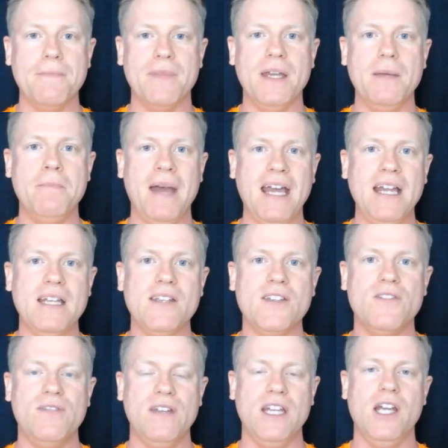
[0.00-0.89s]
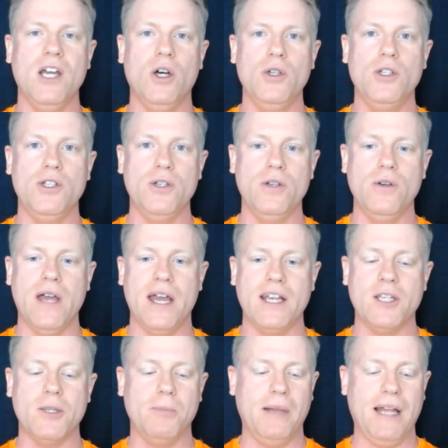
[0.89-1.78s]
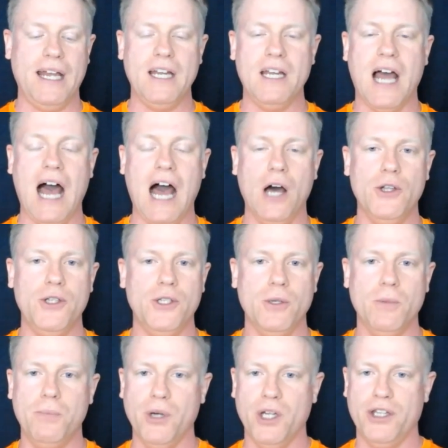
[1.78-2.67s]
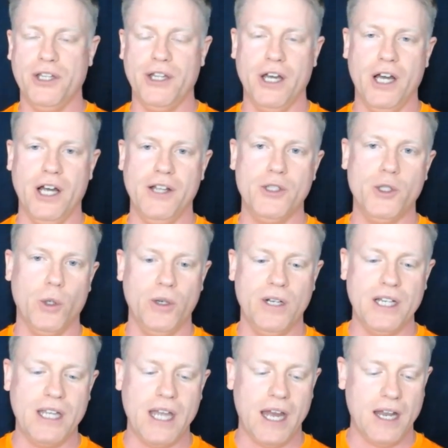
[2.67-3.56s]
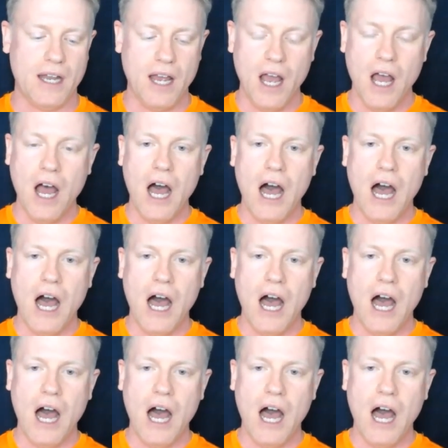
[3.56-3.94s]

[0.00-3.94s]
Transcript: made his video to explain how to put a tourniquet,